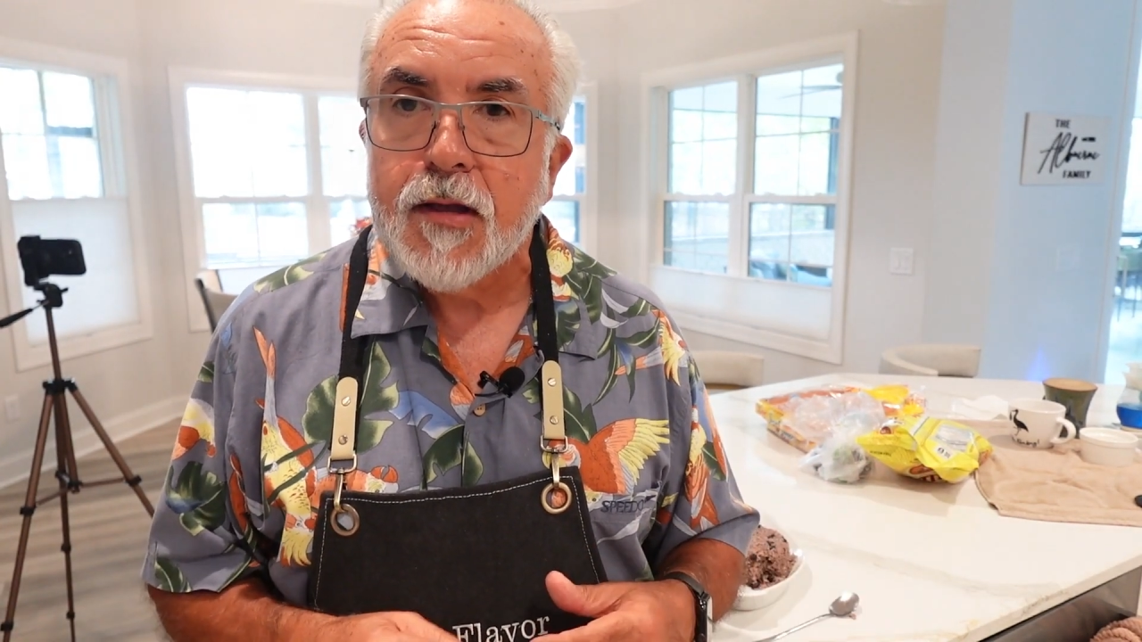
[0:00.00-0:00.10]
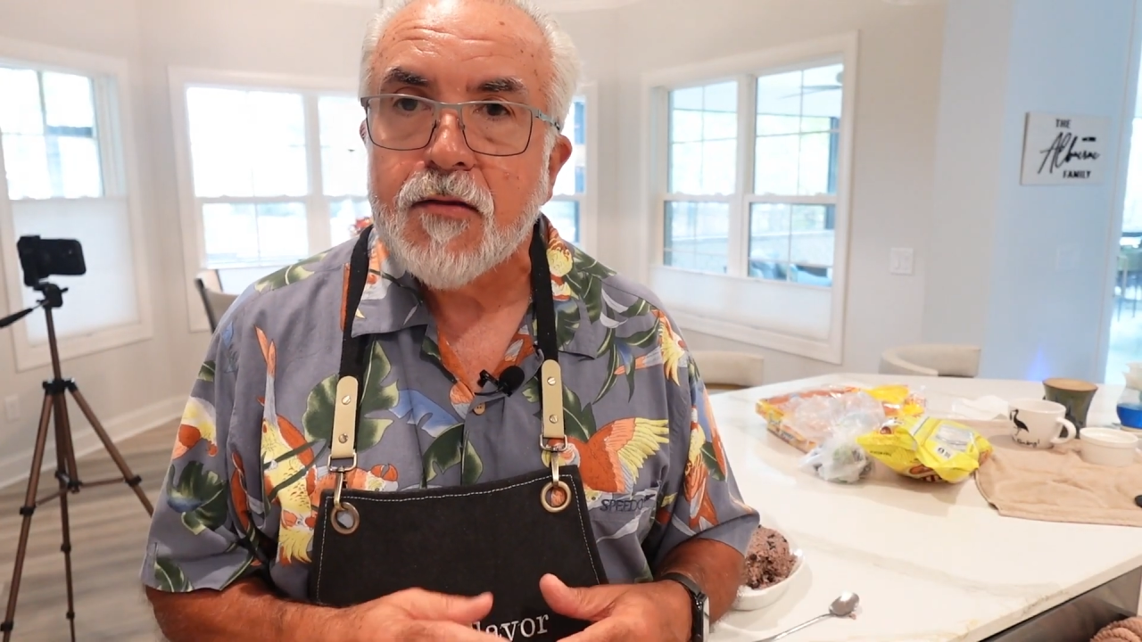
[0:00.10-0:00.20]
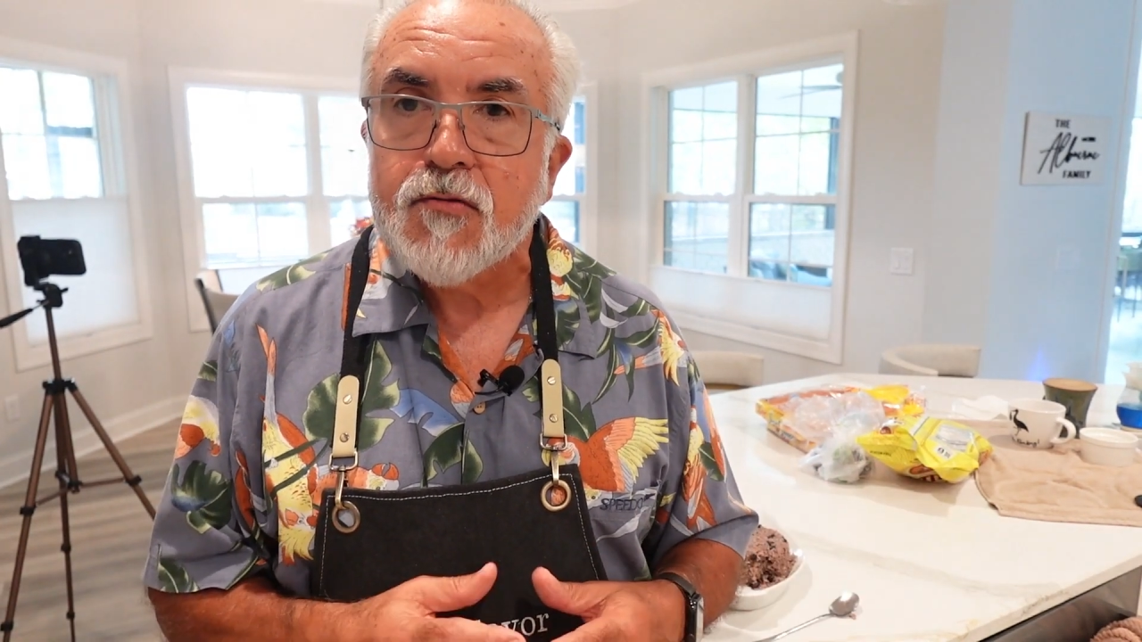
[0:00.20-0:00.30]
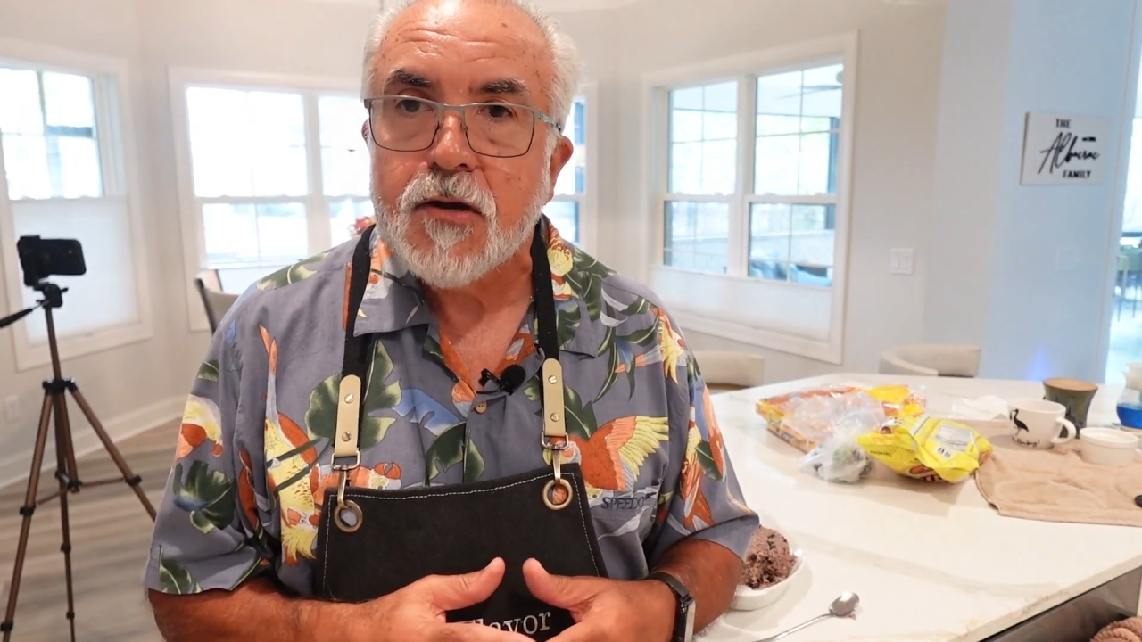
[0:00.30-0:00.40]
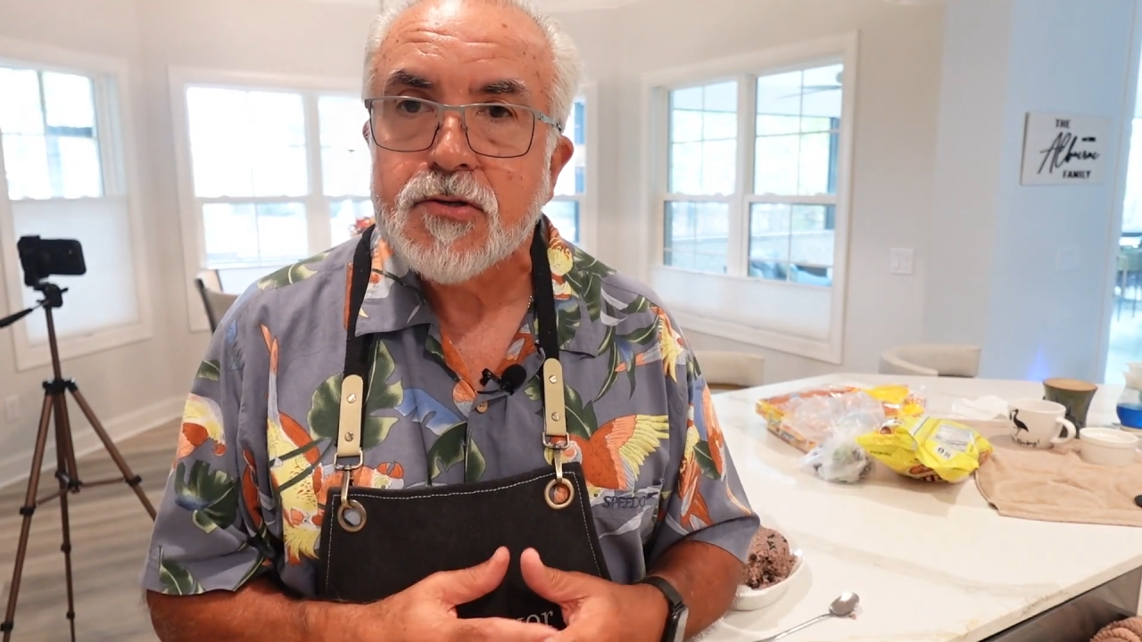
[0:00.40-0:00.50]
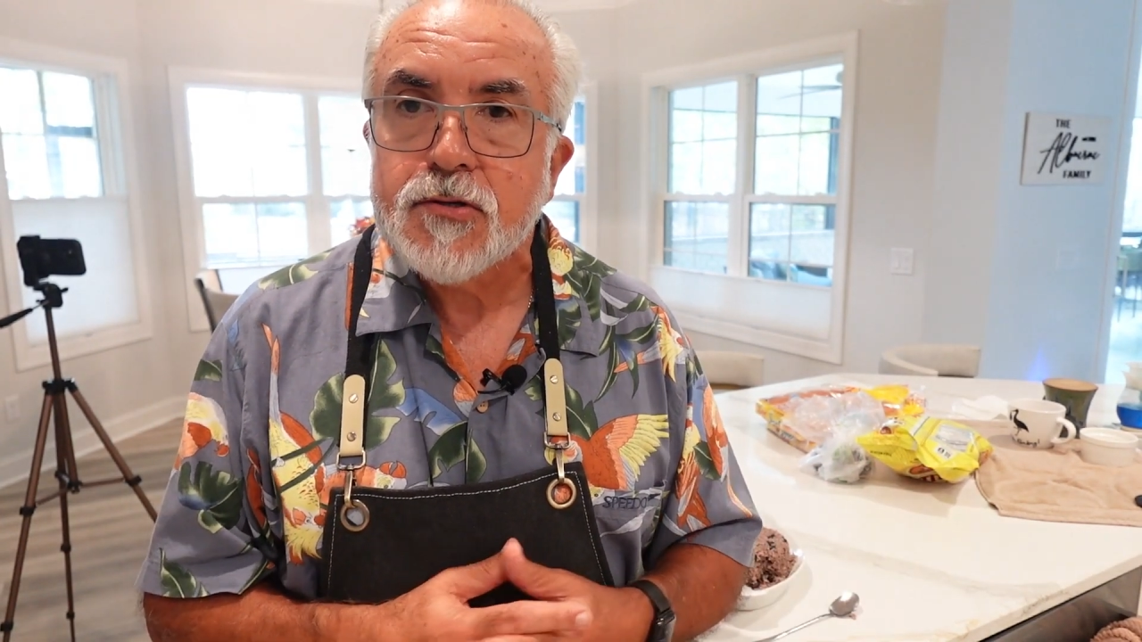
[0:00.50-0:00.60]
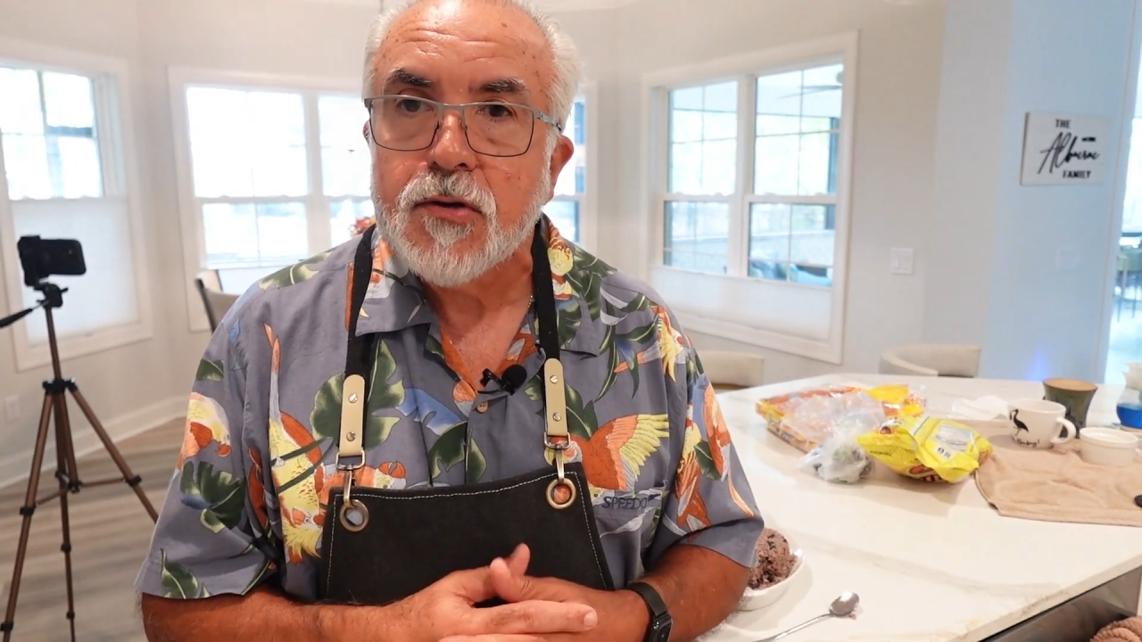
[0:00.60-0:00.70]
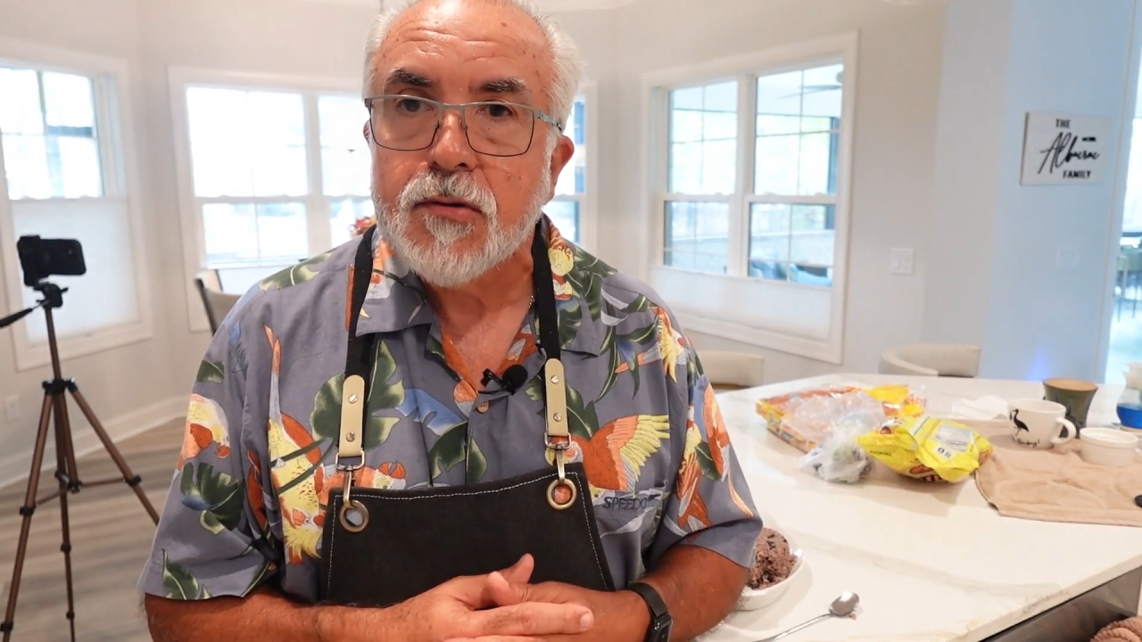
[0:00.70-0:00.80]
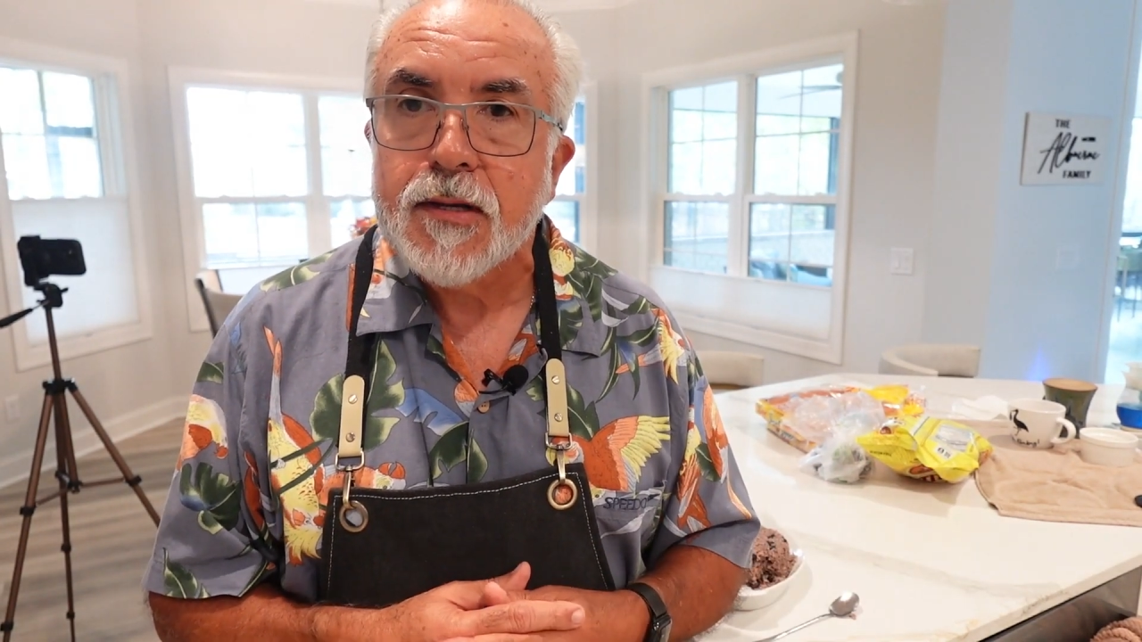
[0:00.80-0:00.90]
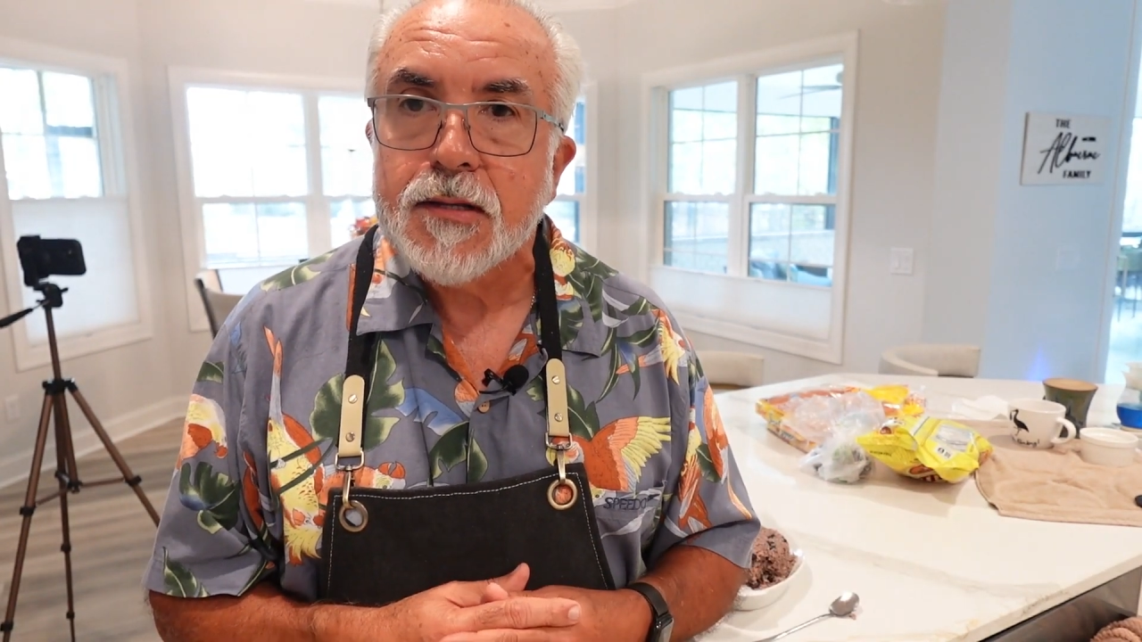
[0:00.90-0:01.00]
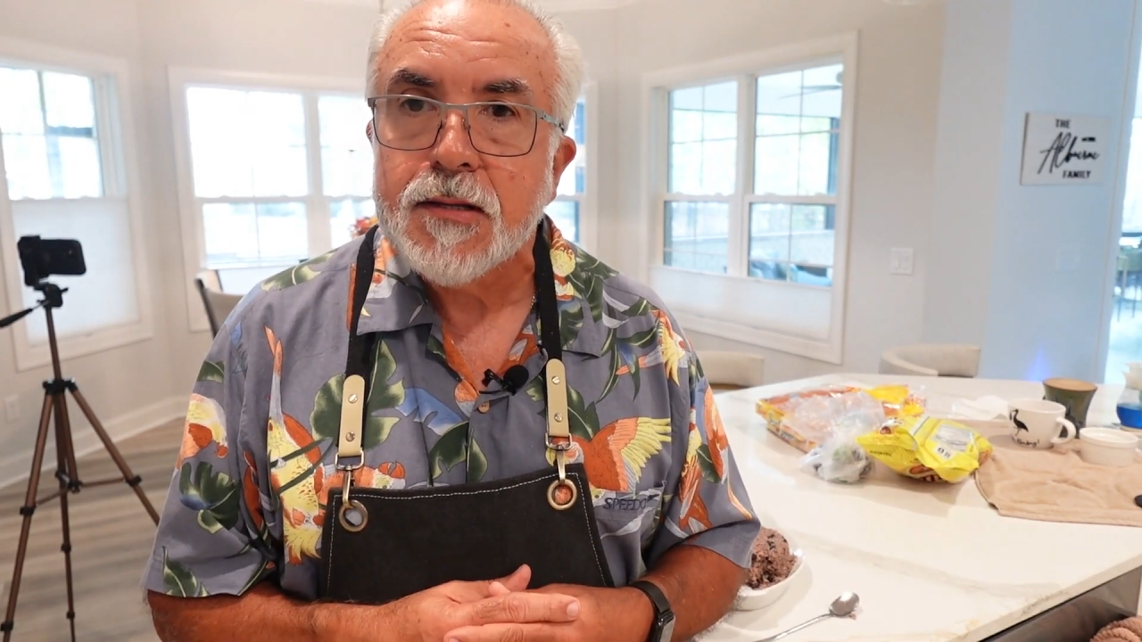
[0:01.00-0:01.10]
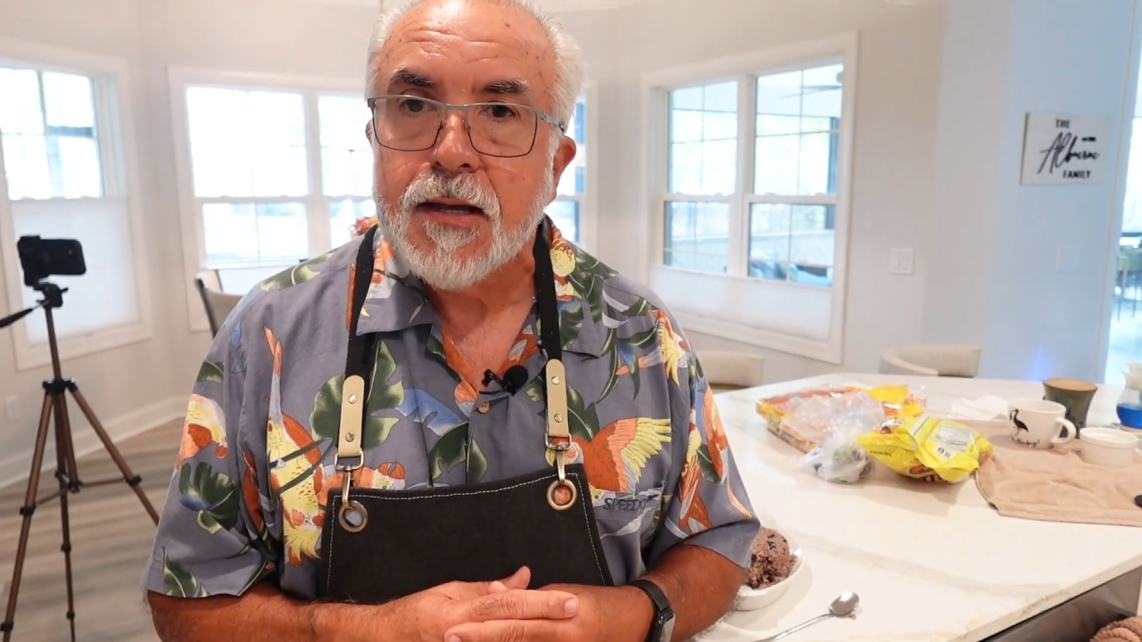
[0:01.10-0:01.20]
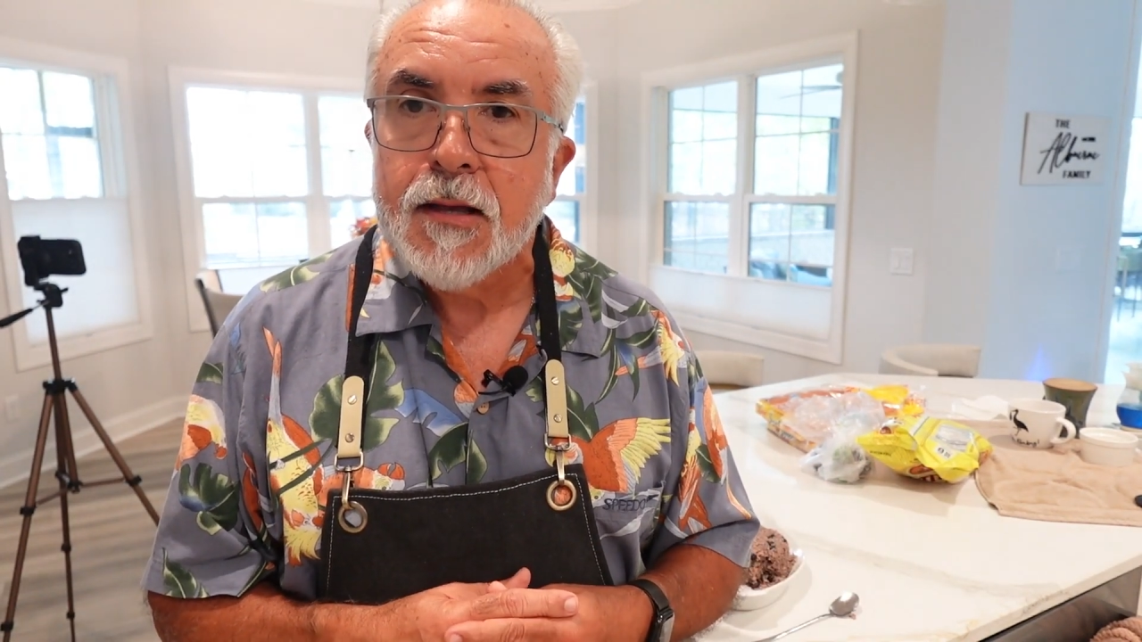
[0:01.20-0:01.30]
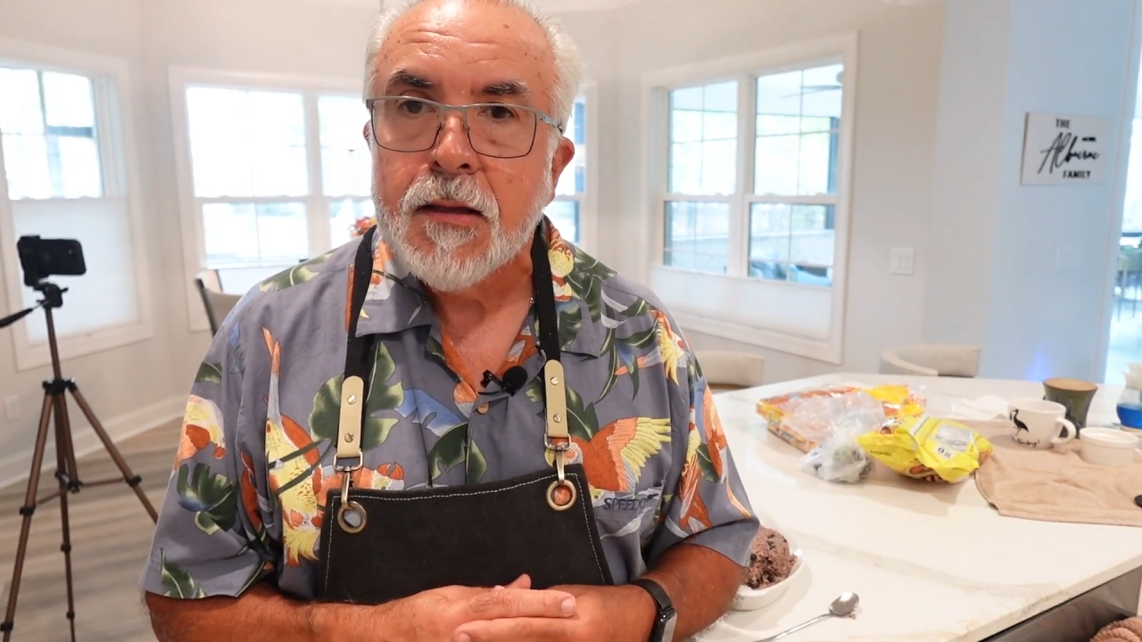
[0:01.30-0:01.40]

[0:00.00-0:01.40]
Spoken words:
instructional and